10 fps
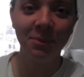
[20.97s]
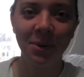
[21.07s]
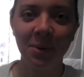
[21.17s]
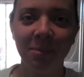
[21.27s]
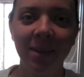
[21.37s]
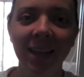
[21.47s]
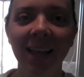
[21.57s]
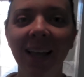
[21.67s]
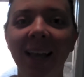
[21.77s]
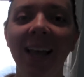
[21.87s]
room
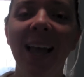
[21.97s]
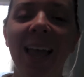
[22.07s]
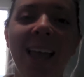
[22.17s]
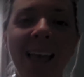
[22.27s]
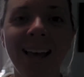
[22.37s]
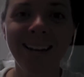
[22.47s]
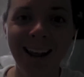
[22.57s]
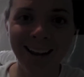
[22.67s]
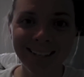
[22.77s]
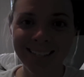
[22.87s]
and
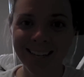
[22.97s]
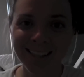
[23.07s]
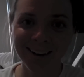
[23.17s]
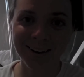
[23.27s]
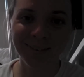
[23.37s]
Hank's in there